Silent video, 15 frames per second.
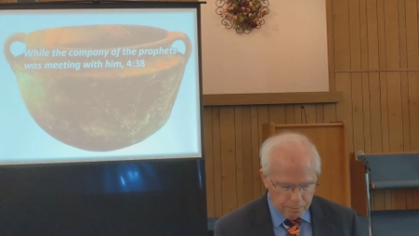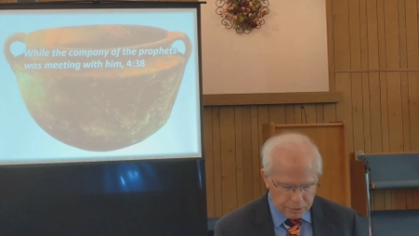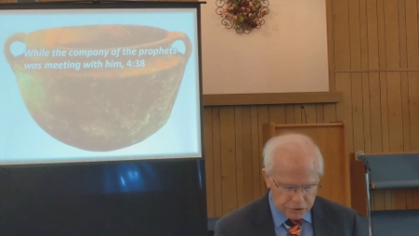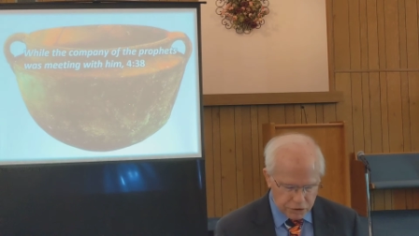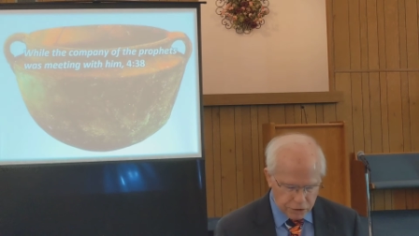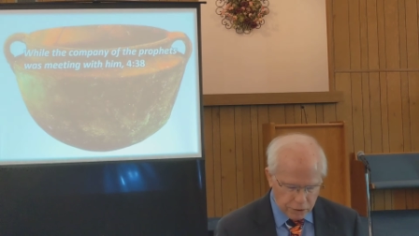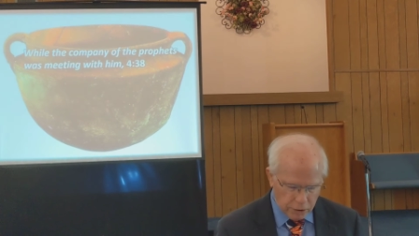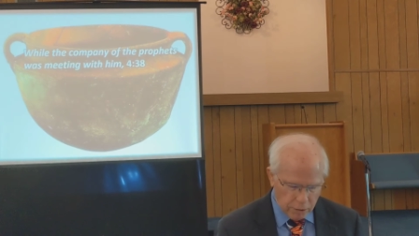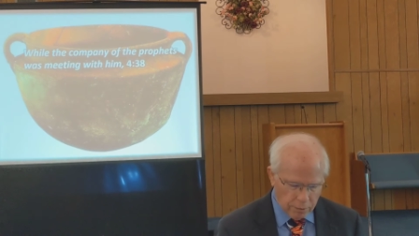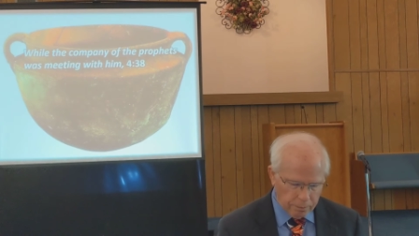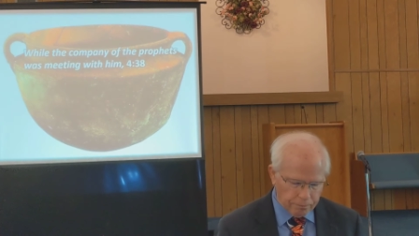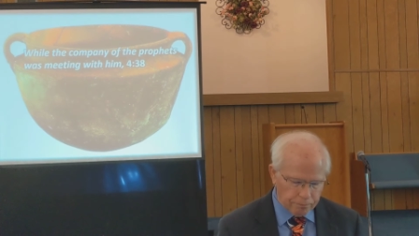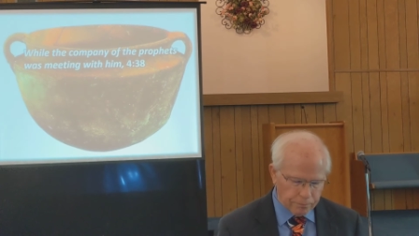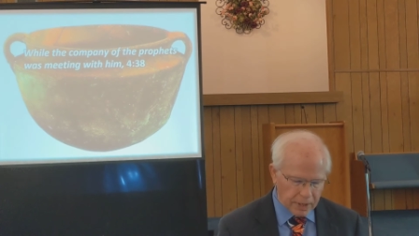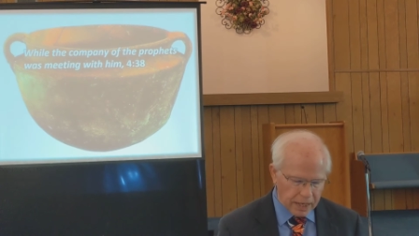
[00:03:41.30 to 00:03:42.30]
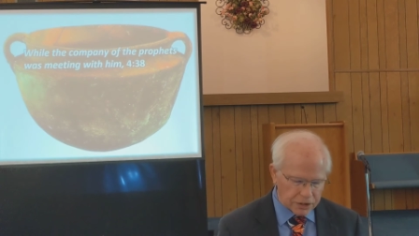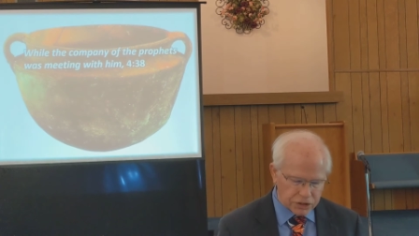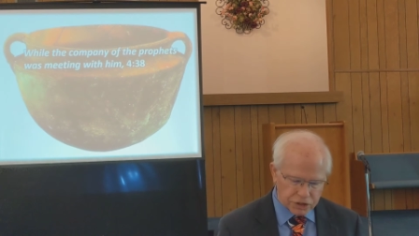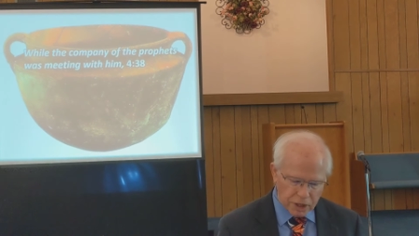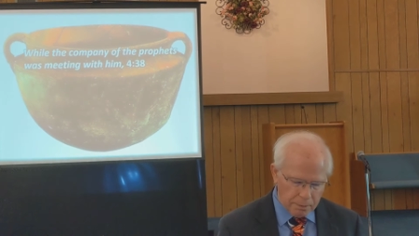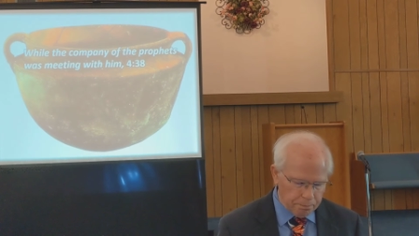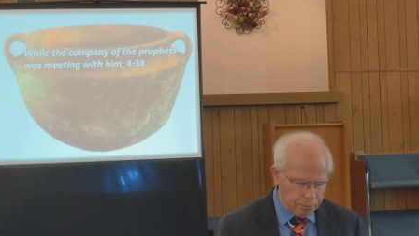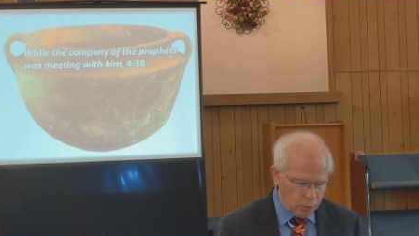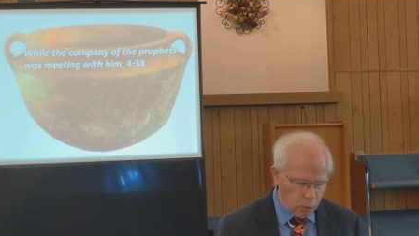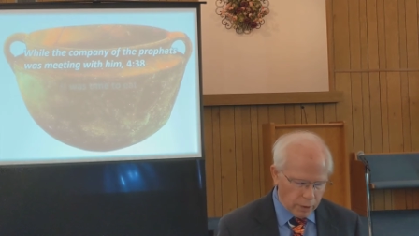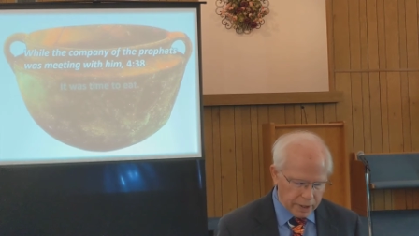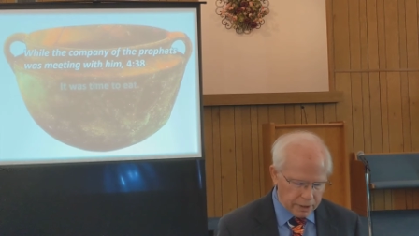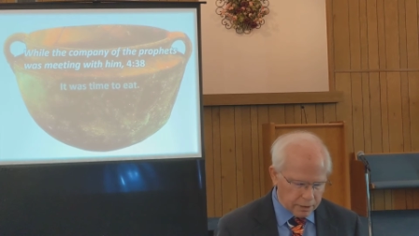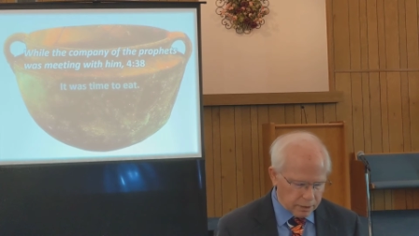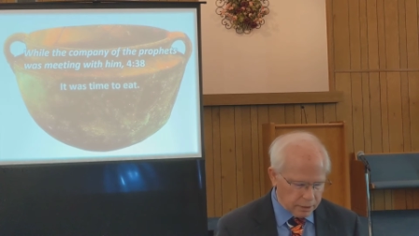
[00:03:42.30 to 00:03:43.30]
But you know, at some
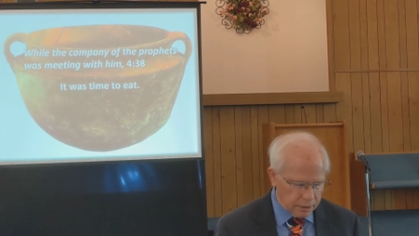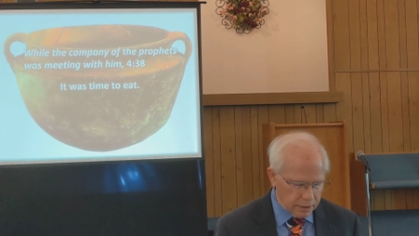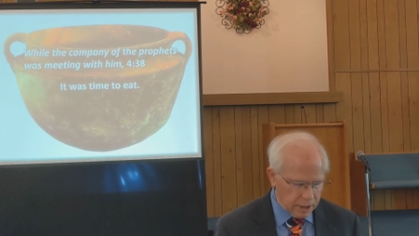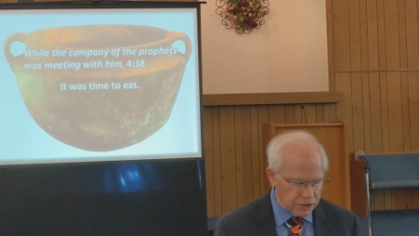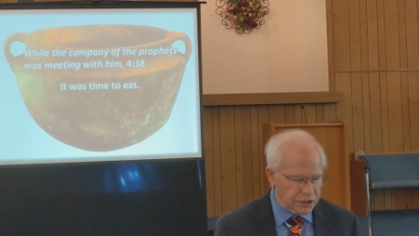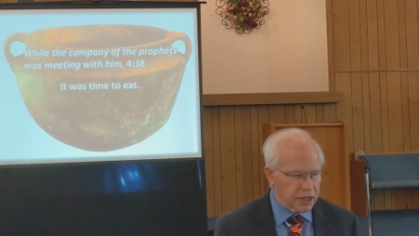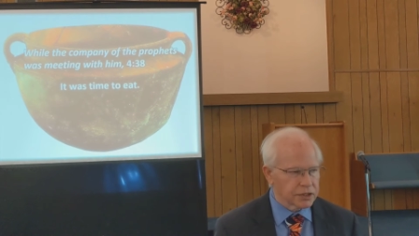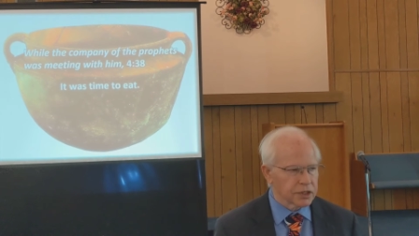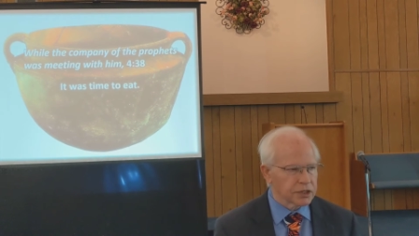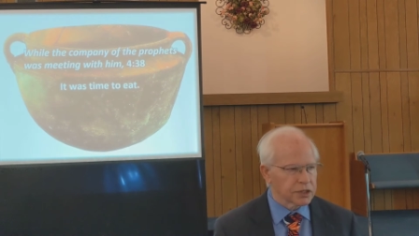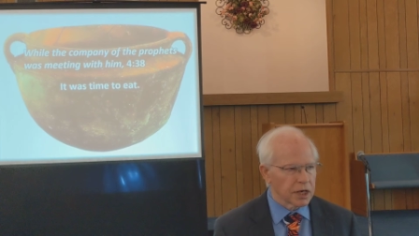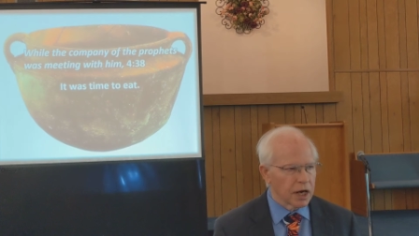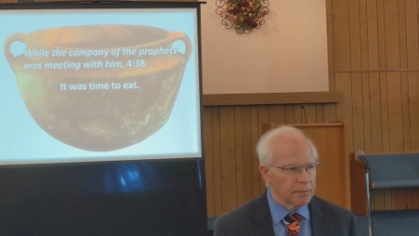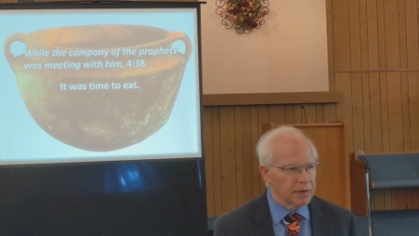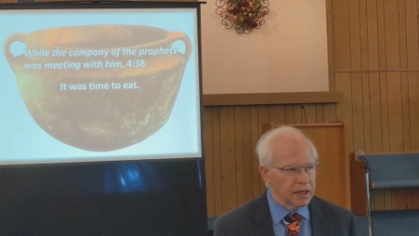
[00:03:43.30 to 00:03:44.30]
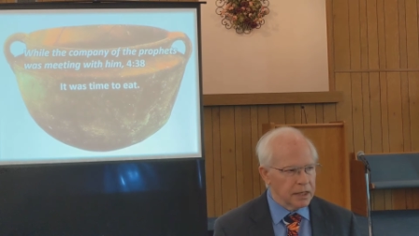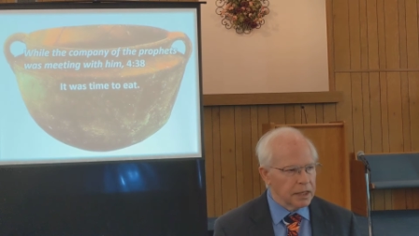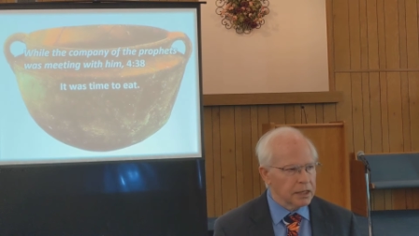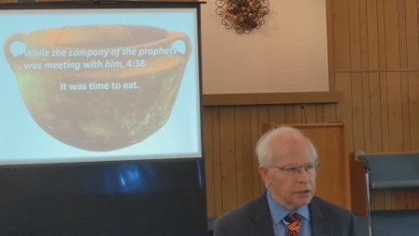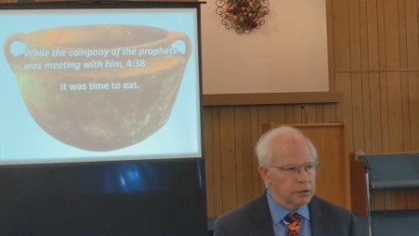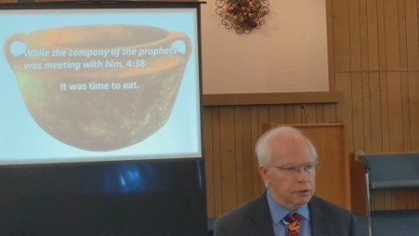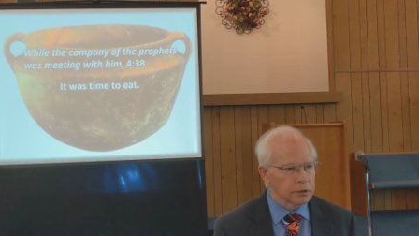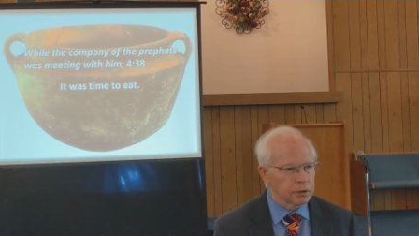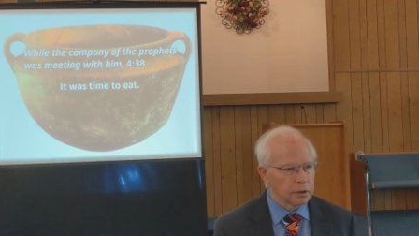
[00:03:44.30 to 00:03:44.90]
point, he says it's time to eat.